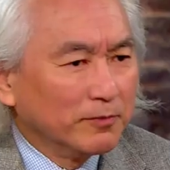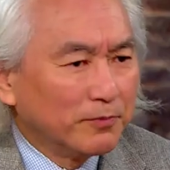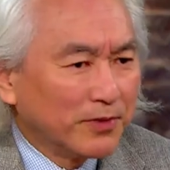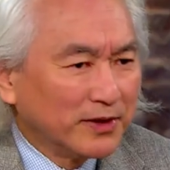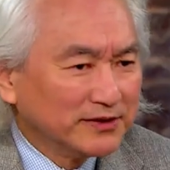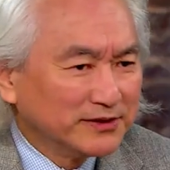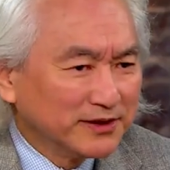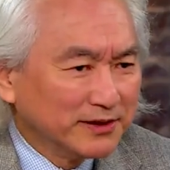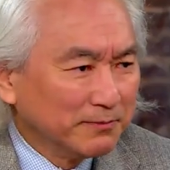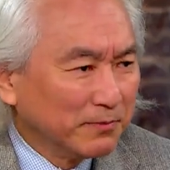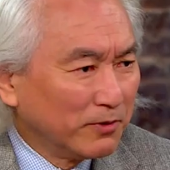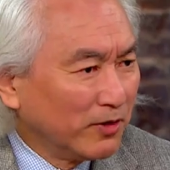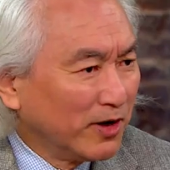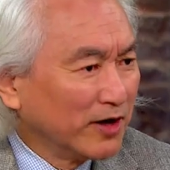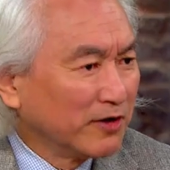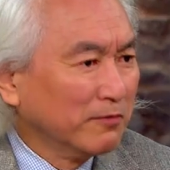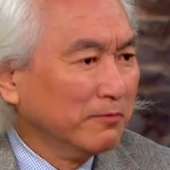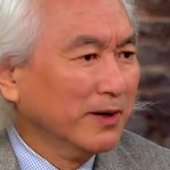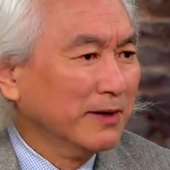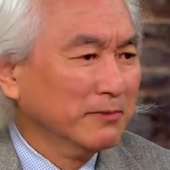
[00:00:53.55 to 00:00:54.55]
President
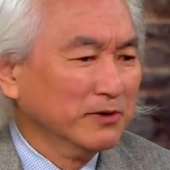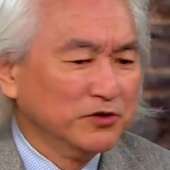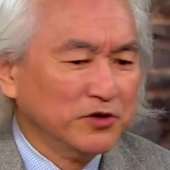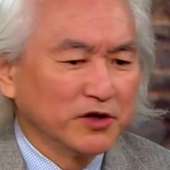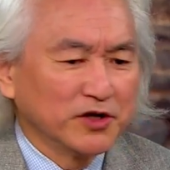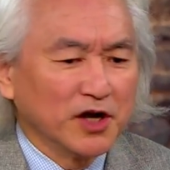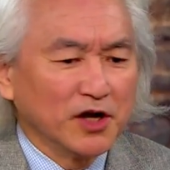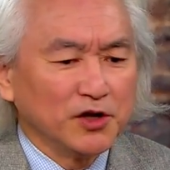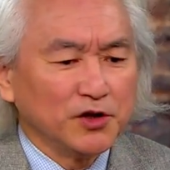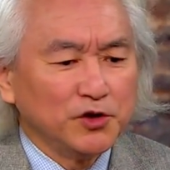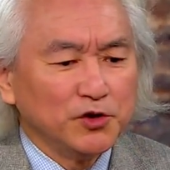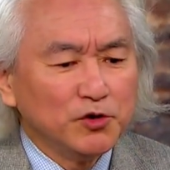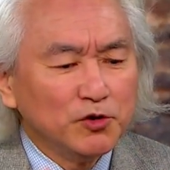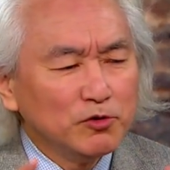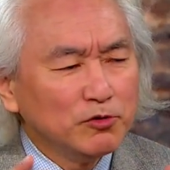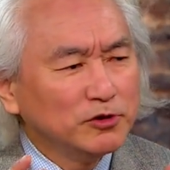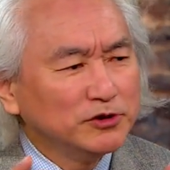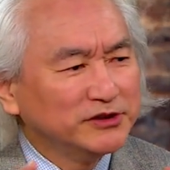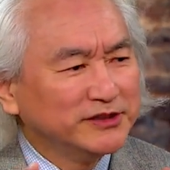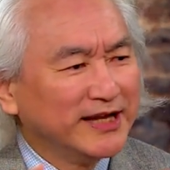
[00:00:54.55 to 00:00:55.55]
Barack Obama took a
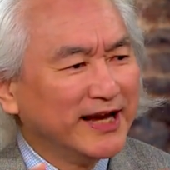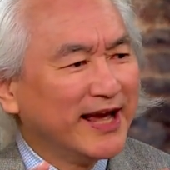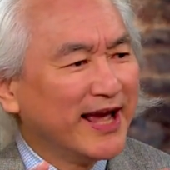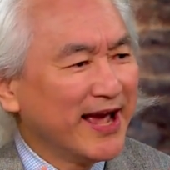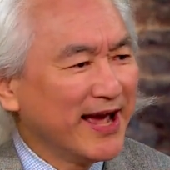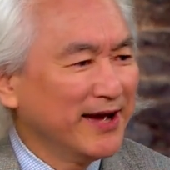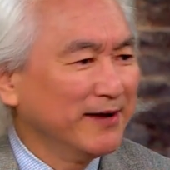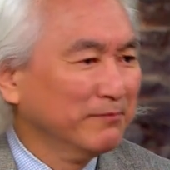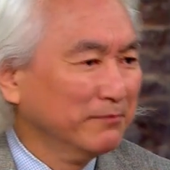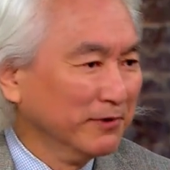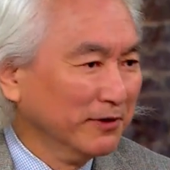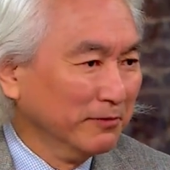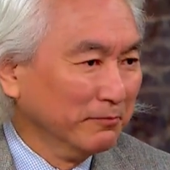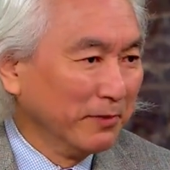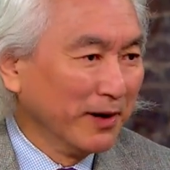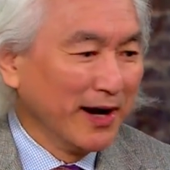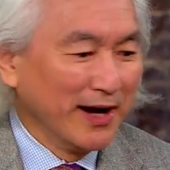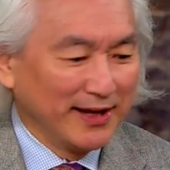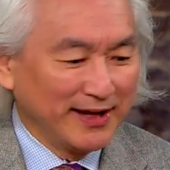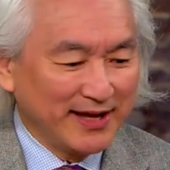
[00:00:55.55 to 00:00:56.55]
huge gamble
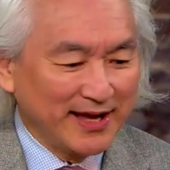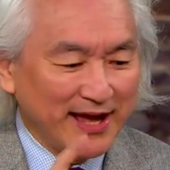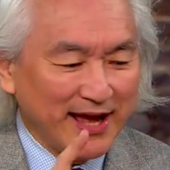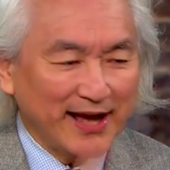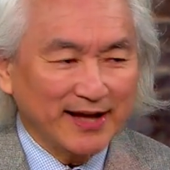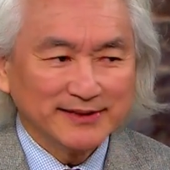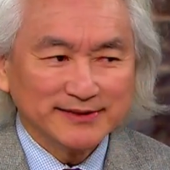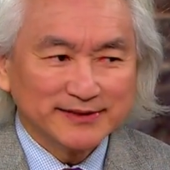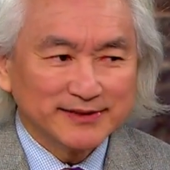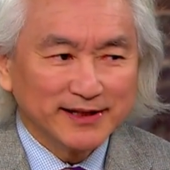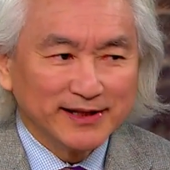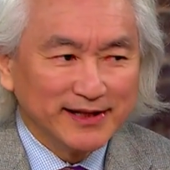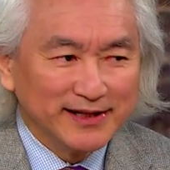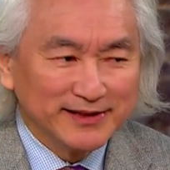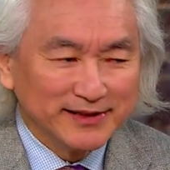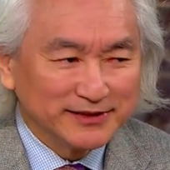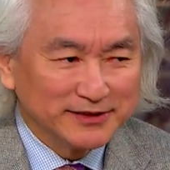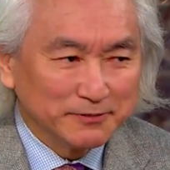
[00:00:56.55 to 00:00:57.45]
by canceling the